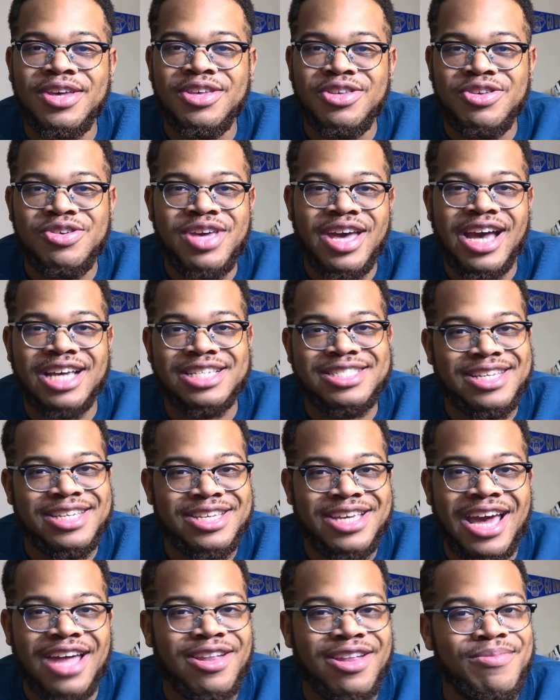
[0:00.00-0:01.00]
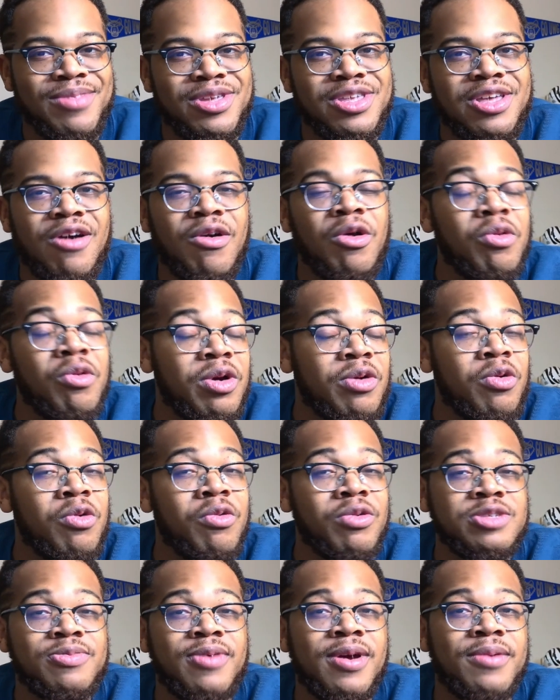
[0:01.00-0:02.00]
you guys gotta let me know who
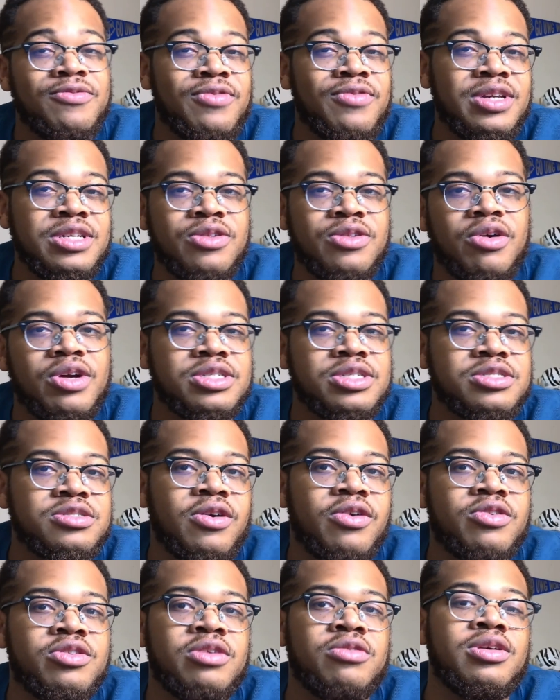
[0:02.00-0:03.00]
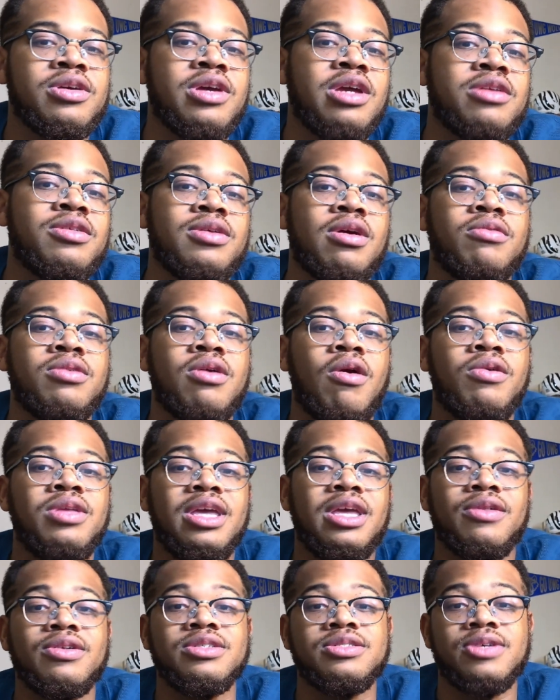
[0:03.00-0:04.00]
was better between Logan Sargeant or
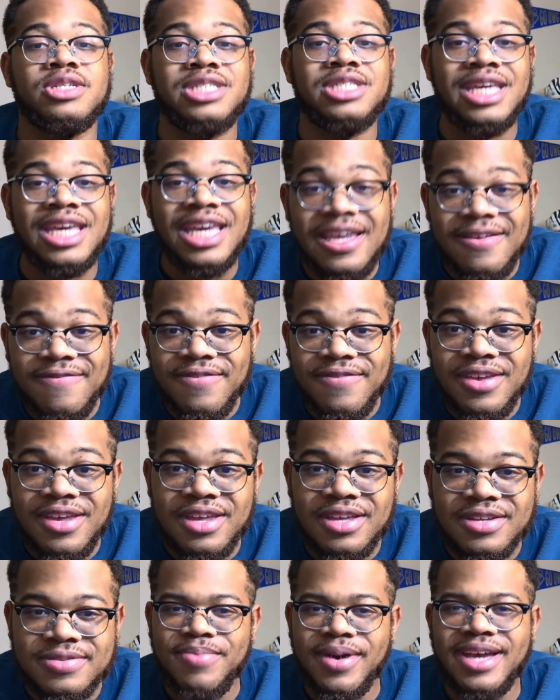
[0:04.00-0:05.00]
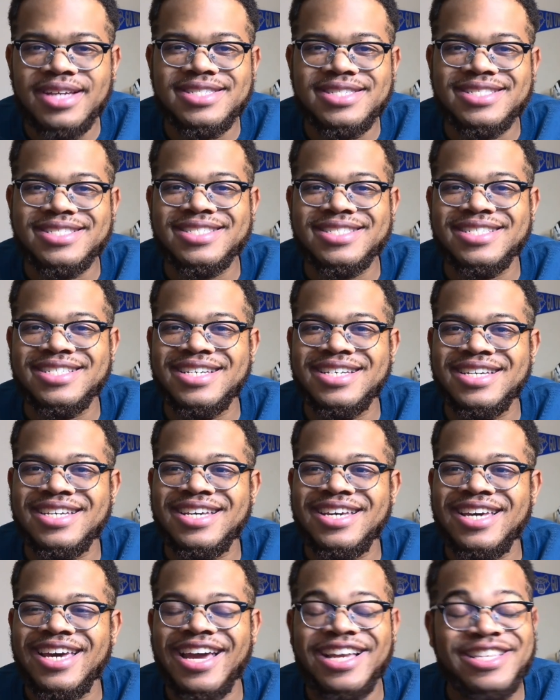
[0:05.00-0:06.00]
Nicholas Latifi, but
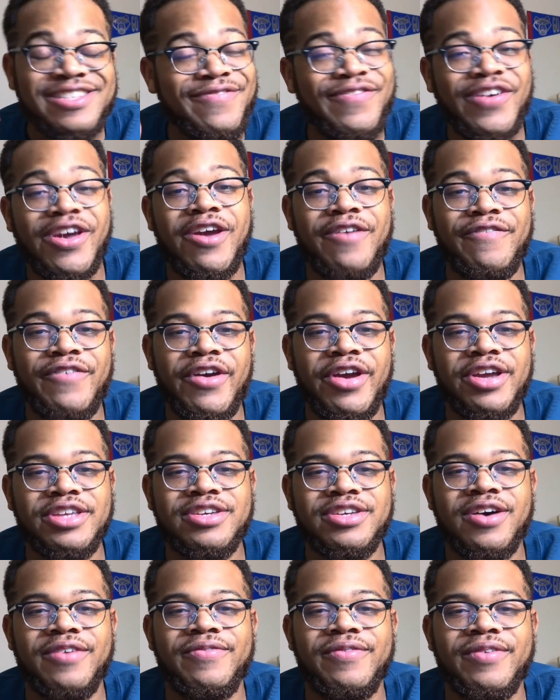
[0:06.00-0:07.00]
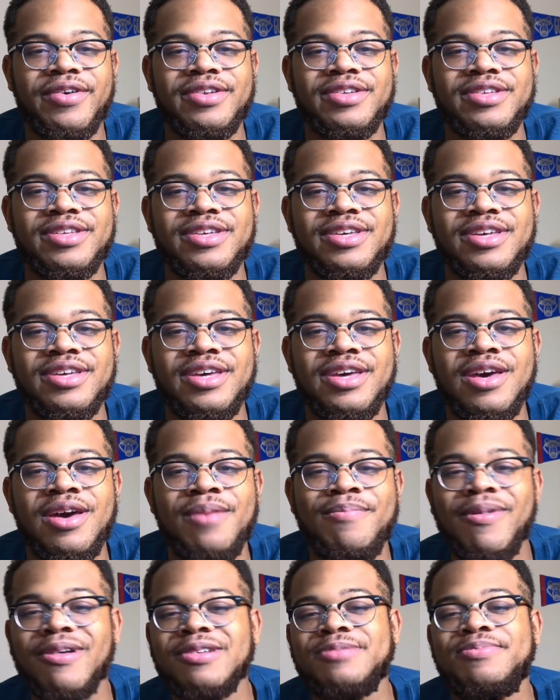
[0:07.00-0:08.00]
it's a very, very tough one.
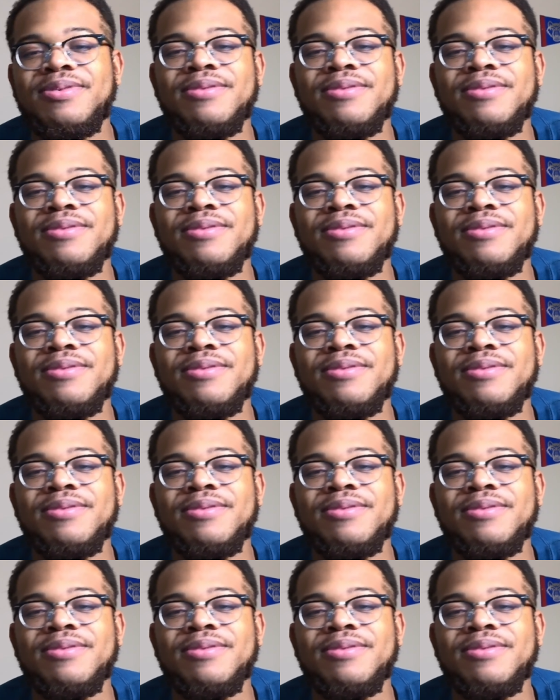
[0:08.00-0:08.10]
Most